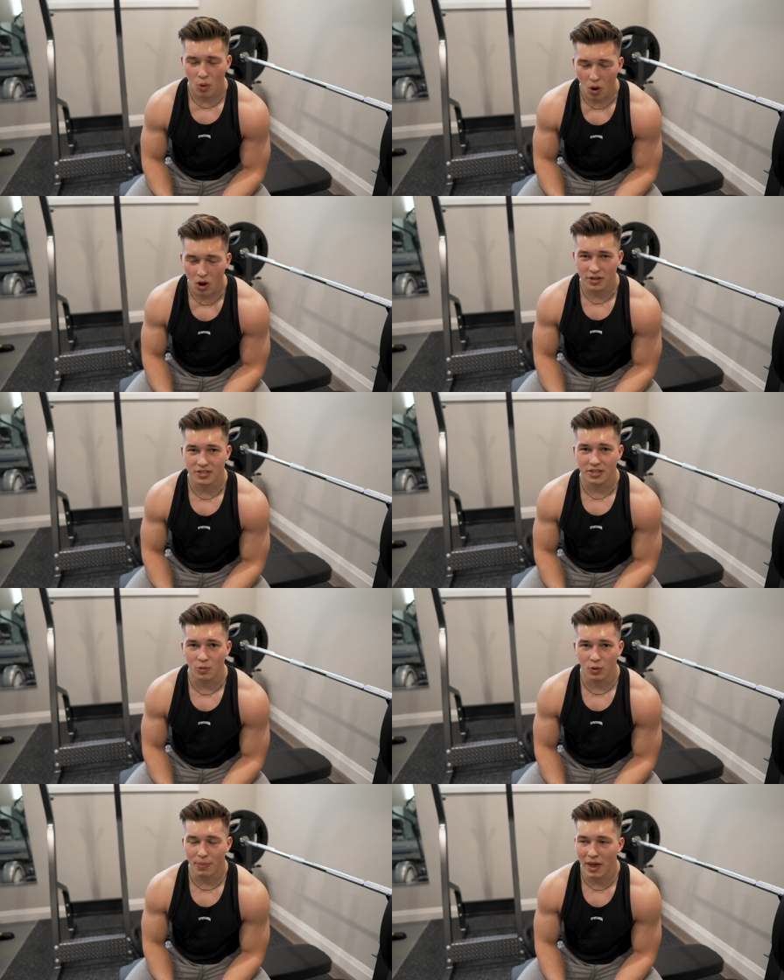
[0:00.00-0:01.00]
who honestly
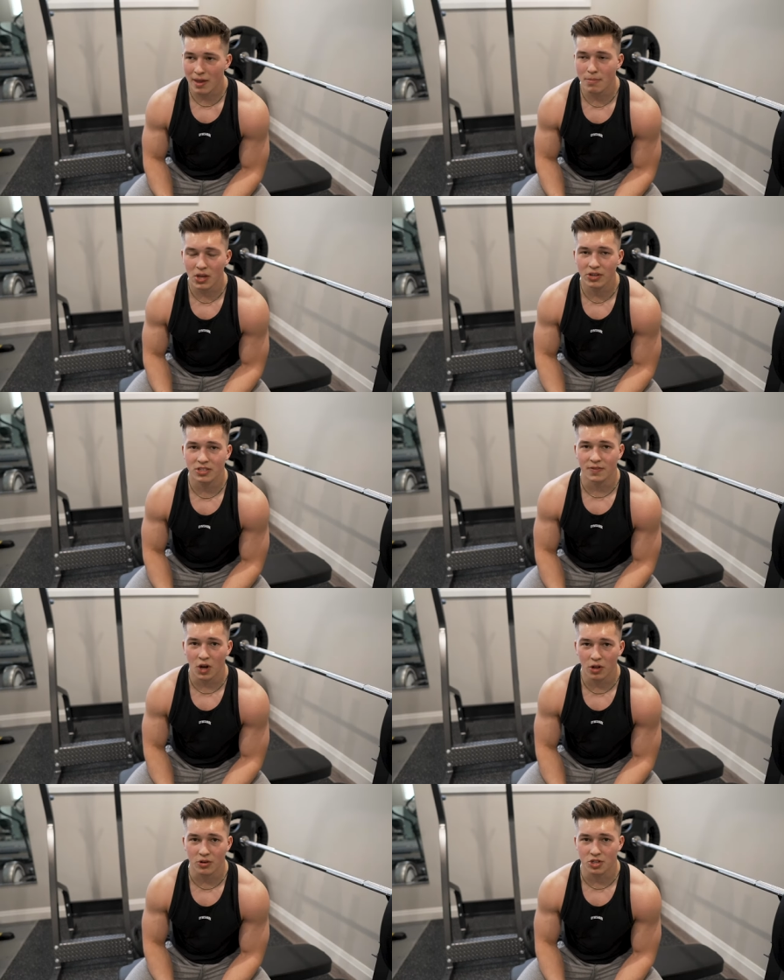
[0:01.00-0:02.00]
would pay millions of
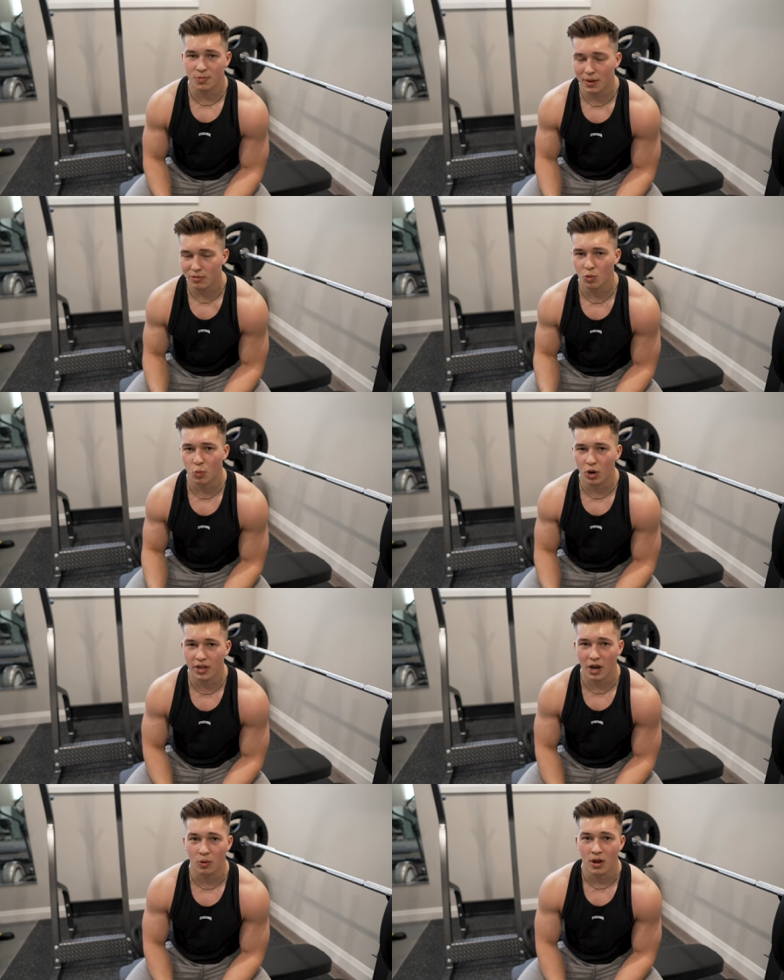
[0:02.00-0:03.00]
dollars to be able to
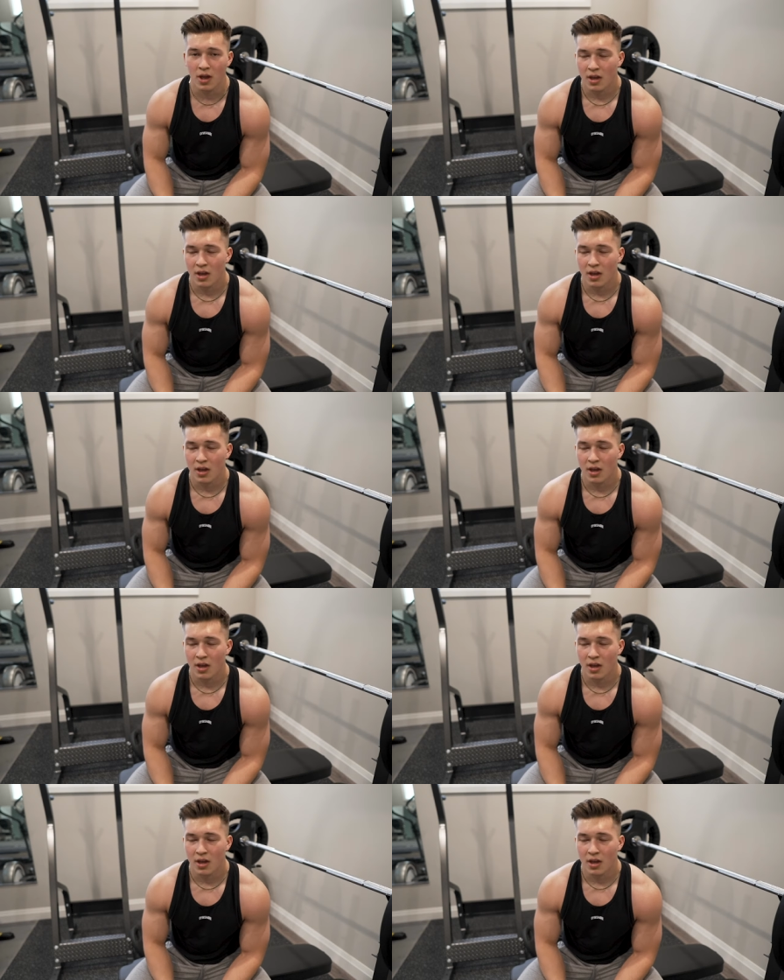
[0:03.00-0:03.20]
work out